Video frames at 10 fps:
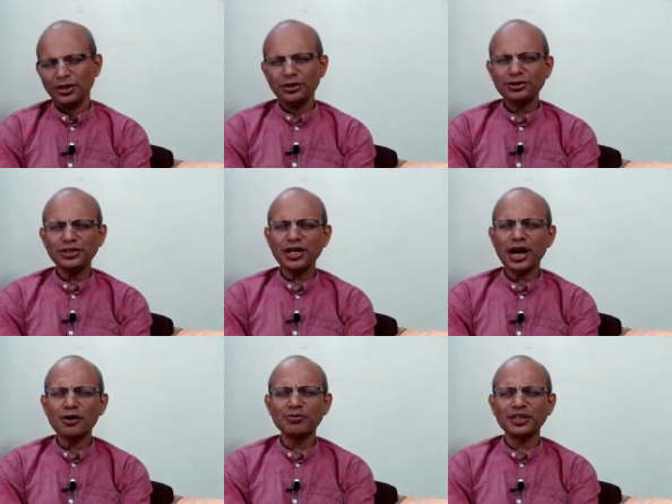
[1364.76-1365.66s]
You see
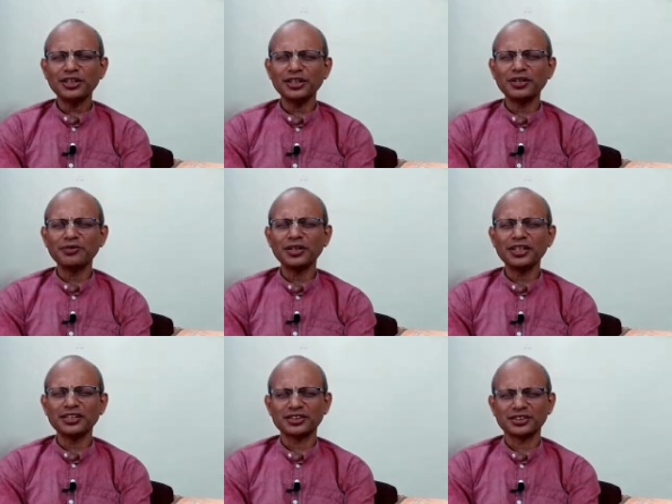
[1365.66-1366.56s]
how material world
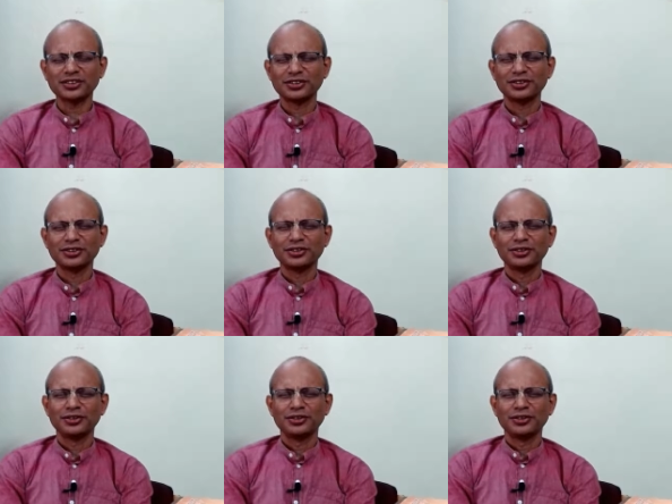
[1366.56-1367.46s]
is.
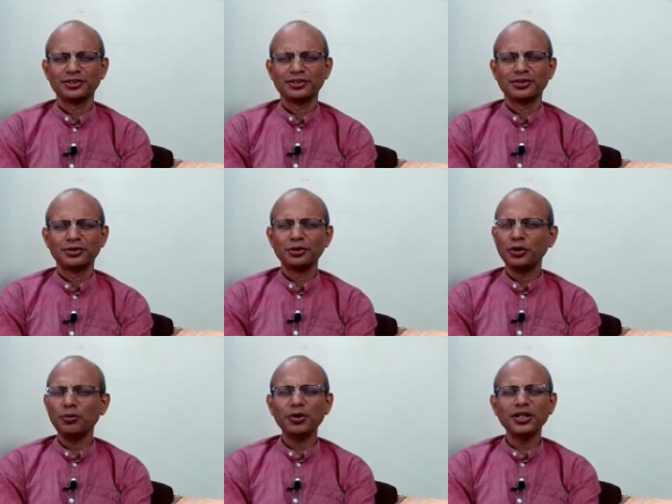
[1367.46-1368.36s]

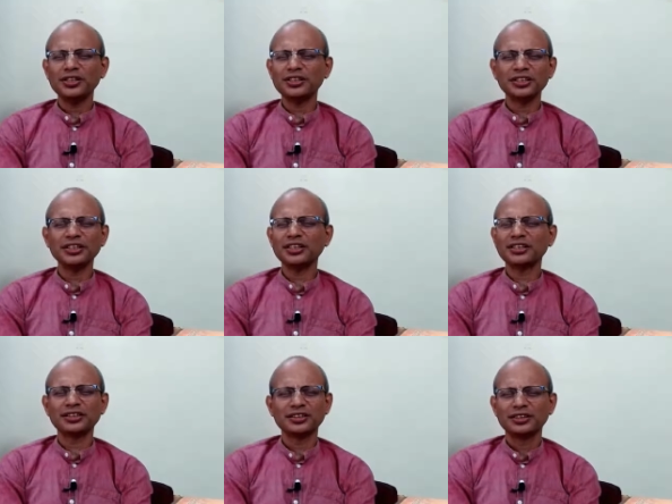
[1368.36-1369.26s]
Nobody is
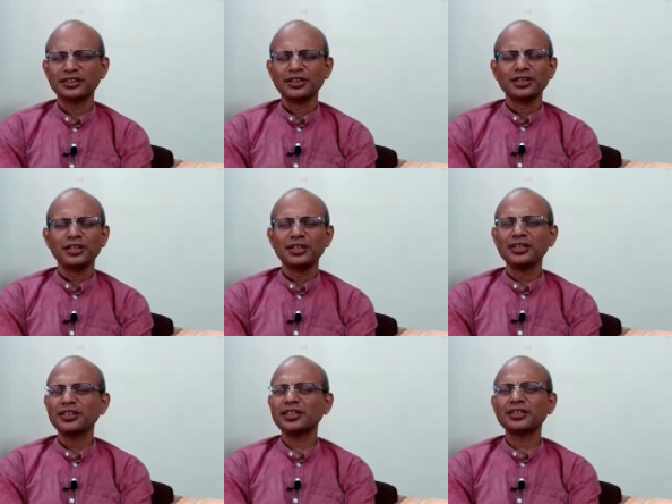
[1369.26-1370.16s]
here,
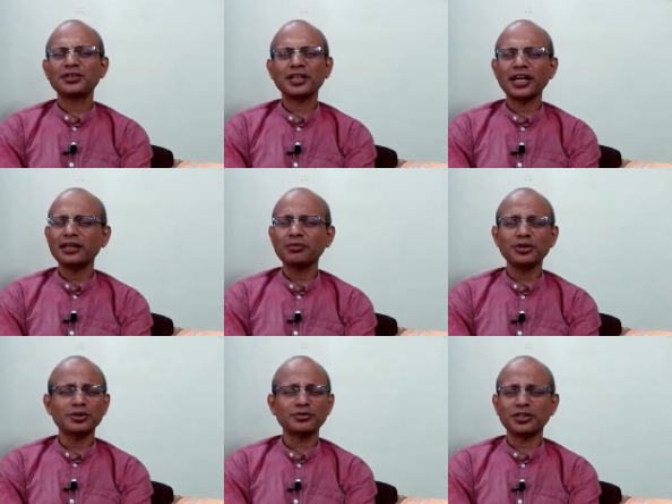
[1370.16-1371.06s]
either your enemy
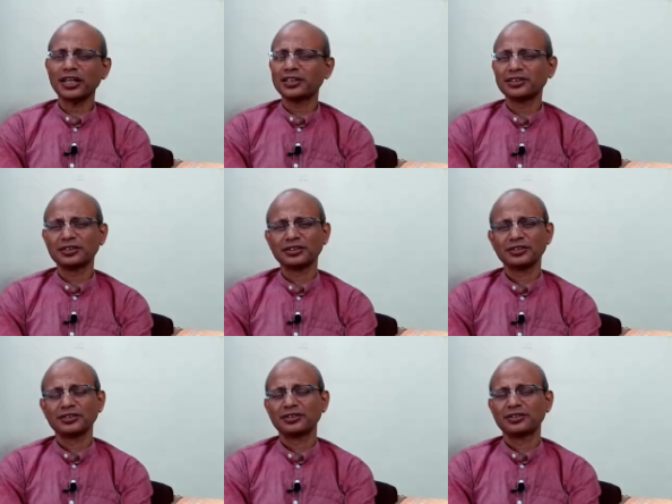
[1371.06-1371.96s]
or friend.
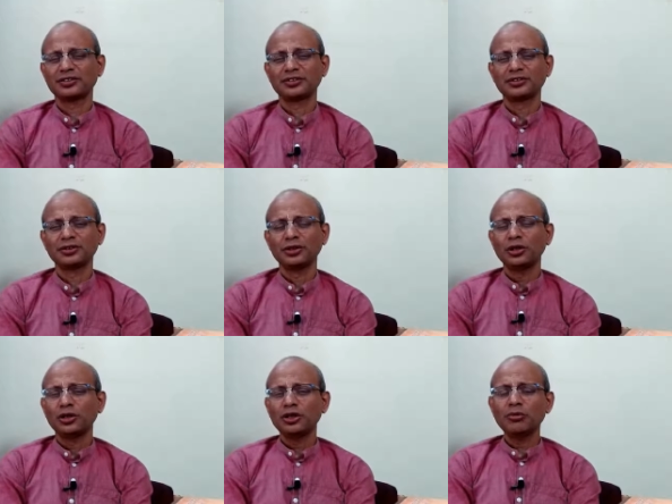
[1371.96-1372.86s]

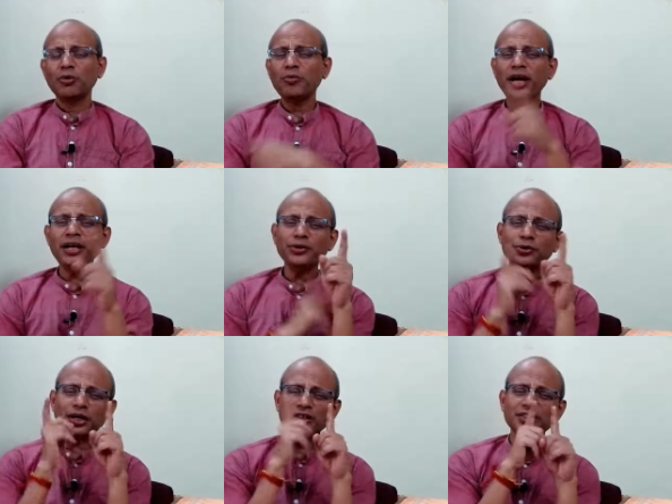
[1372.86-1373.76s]
The moment you
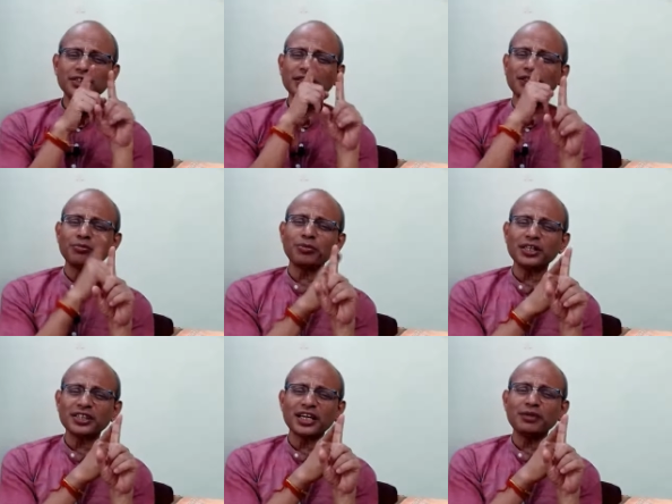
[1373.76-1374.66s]
consider
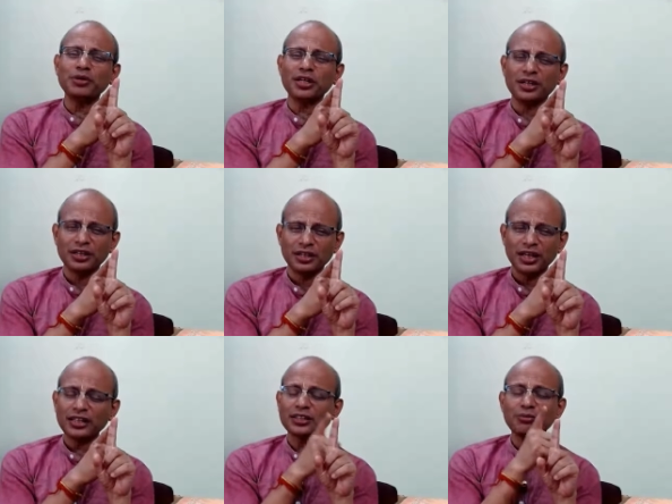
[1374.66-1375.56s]
somebody's enemy
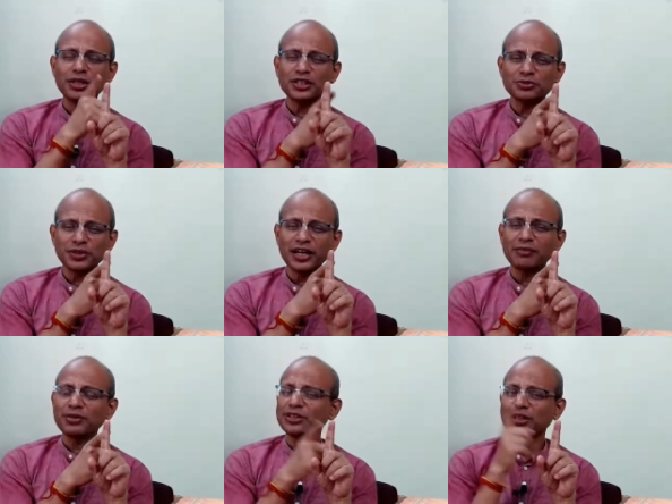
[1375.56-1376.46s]
as somebody's
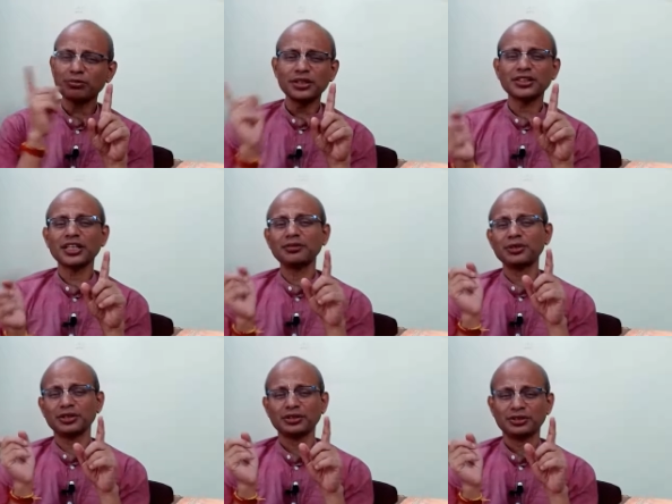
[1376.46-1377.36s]
friend, means somebody's enemy.
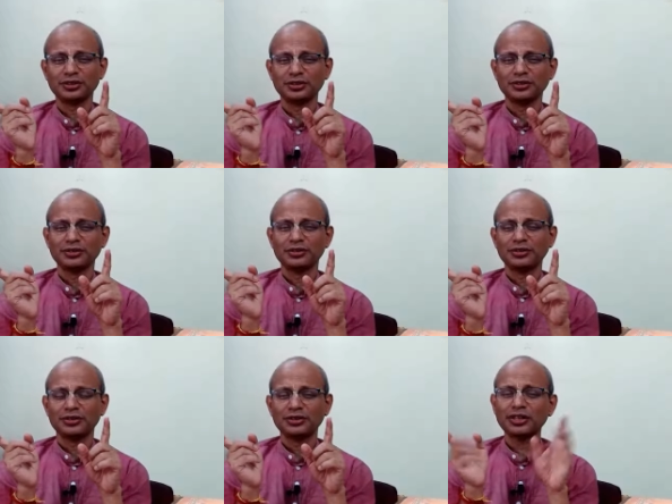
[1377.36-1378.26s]

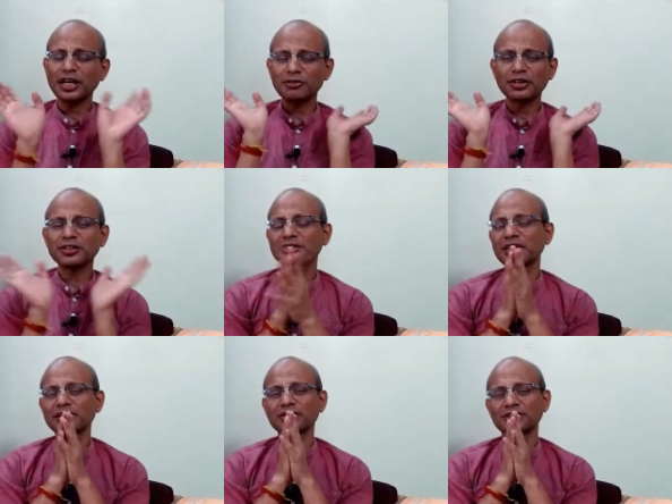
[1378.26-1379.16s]
Try to
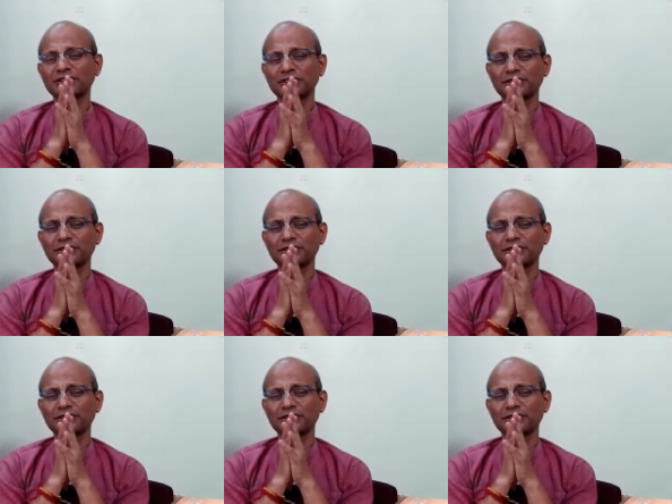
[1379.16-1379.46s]
understand this.